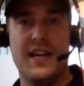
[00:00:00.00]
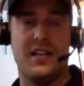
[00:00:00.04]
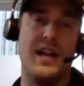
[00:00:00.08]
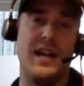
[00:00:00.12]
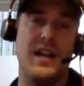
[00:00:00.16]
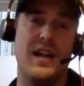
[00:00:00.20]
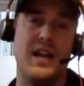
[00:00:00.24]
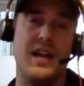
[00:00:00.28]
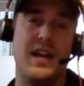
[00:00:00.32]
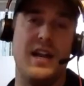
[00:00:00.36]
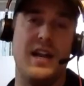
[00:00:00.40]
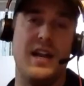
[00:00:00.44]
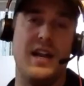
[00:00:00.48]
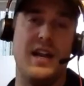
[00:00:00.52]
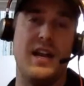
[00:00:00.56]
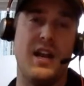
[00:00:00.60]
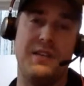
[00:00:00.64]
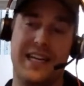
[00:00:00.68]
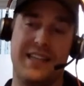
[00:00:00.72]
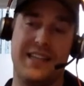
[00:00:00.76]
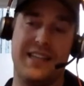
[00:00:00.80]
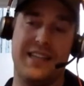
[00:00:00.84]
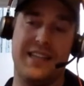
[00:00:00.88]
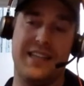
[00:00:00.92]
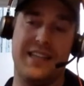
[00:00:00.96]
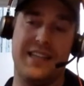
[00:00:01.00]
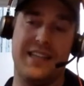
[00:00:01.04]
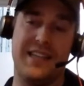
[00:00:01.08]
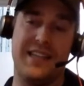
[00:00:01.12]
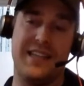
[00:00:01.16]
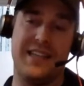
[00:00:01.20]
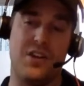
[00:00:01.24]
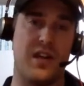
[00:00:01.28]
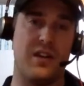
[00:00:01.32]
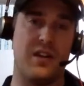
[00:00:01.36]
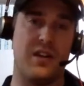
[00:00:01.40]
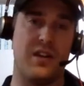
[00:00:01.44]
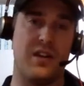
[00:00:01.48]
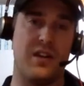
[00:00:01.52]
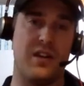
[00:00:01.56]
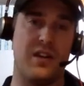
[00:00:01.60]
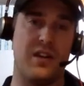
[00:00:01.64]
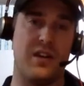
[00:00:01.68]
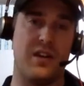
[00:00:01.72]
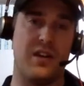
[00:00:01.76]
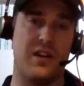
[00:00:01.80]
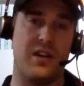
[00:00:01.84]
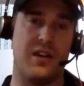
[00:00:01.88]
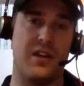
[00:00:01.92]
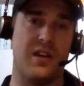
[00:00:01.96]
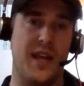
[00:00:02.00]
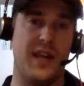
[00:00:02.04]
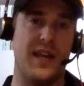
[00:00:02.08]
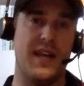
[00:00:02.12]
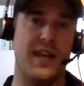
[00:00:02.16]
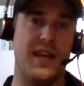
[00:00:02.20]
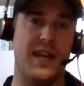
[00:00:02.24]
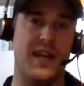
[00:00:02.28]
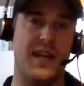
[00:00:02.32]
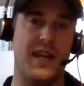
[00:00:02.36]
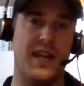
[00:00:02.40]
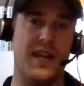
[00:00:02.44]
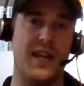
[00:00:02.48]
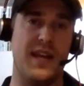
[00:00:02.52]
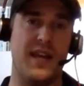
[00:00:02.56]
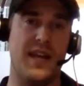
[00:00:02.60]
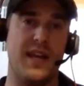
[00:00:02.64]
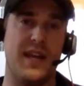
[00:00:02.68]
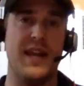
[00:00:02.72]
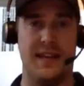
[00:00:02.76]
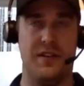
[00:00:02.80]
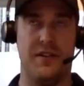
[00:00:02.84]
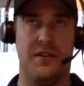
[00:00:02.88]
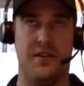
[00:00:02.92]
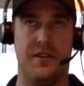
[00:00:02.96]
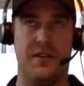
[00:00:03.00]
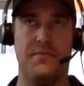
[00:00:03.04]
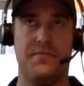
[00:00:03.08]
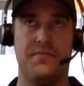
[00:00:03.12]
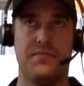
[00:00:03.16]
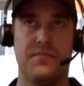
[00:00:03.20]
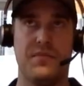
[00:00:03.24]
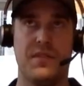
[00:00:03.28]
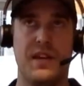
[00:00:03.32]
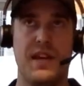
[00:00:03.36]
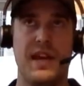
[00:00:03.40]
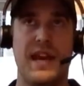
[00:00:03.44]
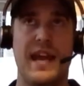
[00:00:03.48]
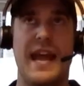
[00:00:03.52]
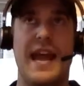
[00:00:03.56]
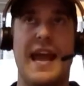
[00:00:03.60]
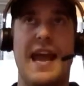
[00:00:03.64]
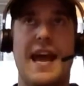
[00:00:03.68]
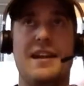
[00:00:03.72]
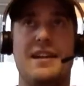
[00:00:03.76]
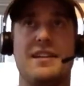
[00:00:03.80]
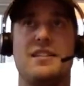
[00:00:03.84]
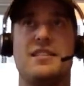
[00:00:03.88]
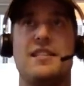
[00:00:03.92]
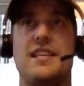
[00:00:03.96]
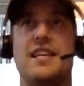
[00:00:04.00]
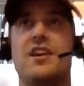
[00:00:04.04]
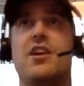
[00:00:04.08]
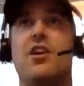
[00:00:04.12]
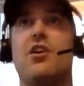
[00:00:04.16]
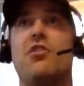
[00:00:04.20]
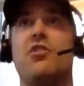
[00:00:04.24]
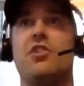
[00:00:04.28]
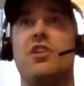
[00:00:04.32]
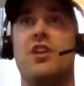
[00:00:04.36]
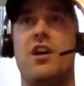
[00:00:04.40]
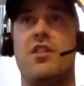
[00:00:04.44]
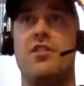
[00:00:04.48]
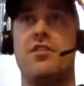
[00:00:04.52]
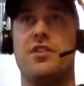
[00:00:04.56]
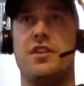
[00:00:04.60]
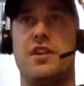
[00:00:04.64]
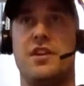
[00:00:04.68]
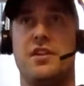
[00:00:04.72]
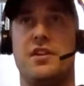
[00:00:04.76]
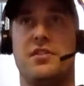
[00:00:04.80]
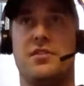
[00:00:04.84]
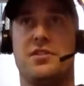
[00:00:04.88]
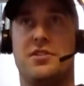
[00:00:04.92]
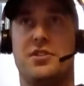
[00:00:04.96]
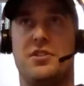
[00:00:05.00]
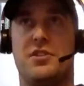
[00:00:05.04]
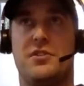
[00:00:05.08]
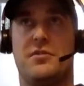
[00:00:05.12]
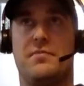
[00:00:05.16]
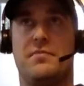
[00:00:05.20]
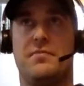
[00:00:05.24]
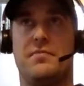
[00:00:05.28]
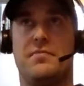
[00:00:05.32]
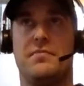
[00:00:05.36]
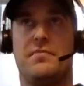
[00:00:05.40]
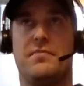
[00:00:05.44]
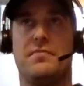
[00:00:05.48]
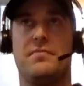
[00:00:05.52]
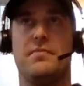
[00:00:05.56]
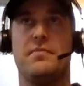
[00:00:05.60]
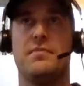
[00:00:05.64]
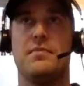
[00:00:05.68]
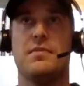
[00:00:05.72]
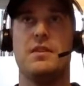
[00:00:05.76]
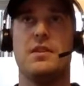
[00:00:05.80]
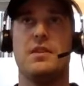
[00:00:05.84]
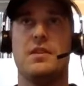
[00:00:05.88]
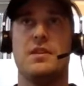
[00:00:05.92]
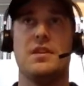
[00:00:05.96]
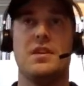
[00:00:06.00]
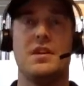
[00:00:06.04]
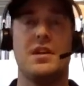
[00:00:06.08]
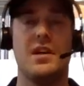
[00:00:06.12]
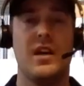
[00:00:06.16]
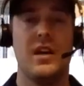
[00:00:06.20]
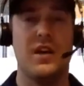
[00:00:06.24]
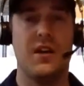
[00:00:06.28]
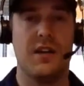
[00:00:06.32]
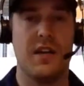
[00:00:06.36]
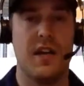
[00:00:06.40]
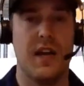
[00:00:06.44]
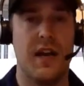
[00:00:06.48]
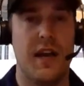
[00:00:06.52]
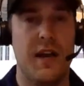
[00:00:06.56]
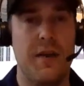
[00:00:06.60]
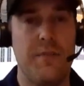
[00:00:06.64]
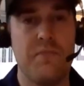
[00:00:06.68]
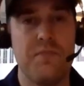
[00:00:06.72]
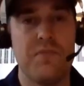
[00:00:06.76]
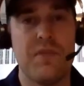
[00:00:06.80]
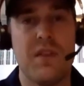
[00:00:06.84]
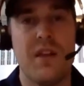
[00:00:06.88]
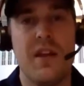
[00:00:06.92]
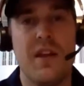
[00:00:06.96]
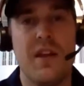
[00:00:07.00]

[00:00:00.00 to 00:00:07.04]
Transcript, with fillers: to sign up to get the newsletter every week and to get the deal and to see all the other deals. Okay.